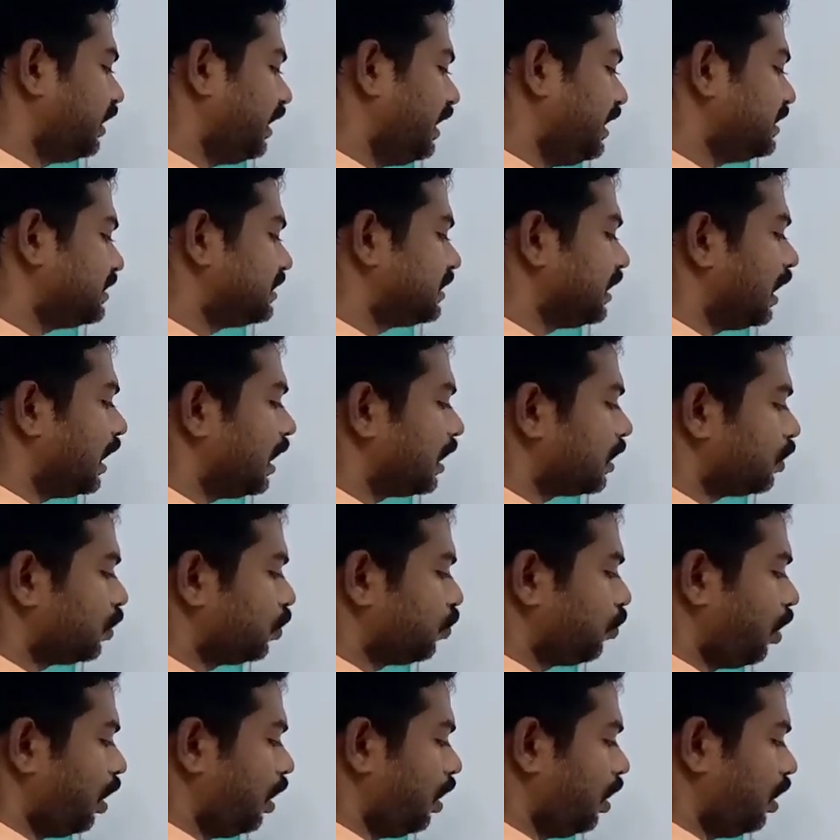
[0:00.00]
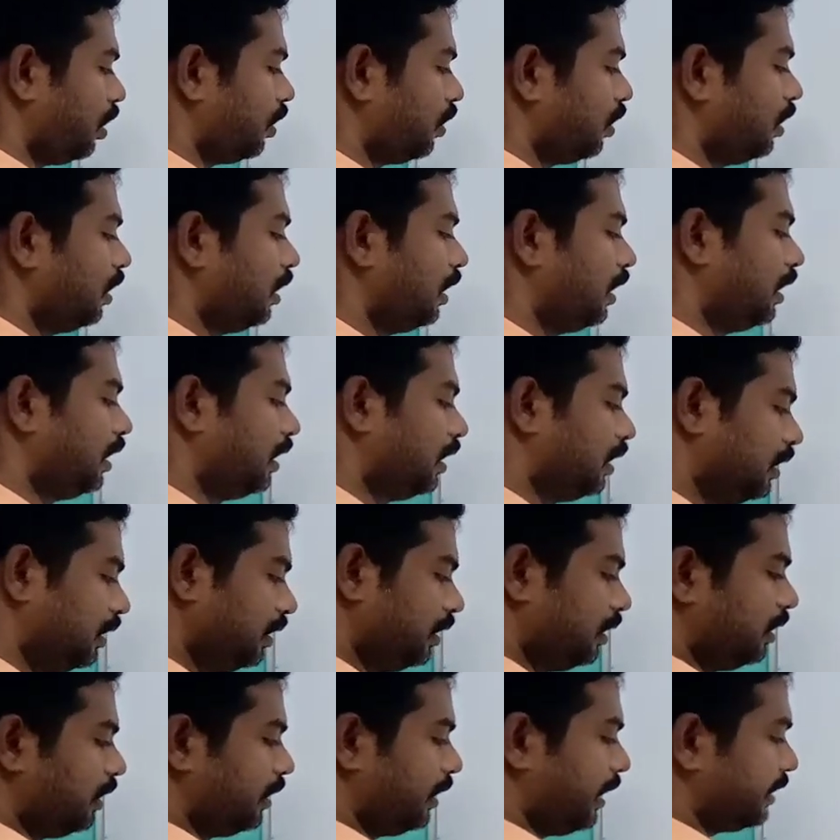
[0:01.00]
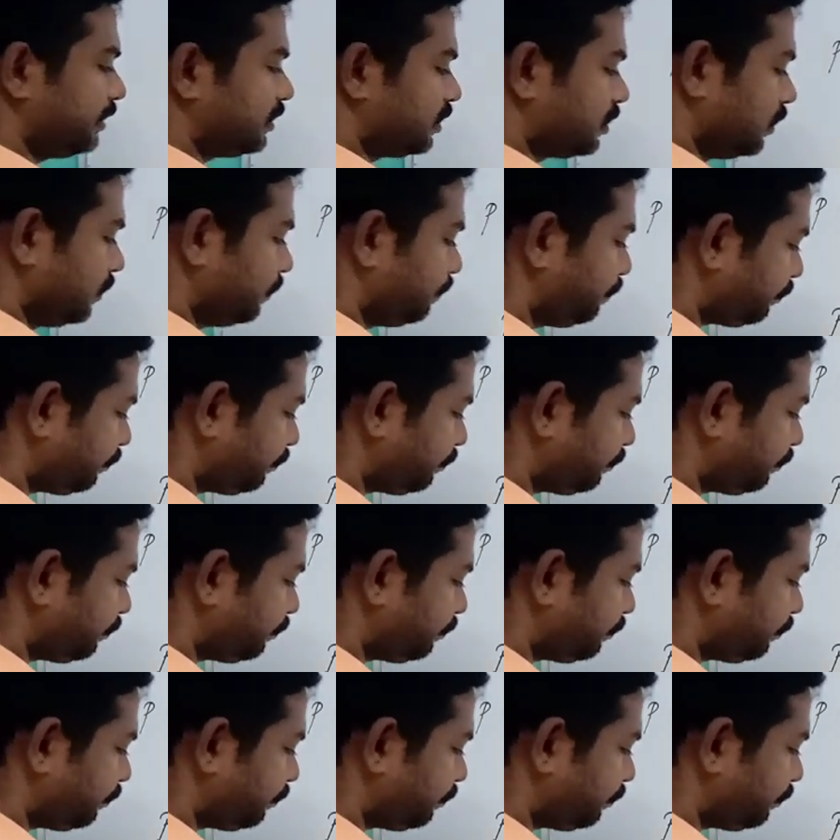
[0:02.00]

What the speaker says: 3s are 12. Next,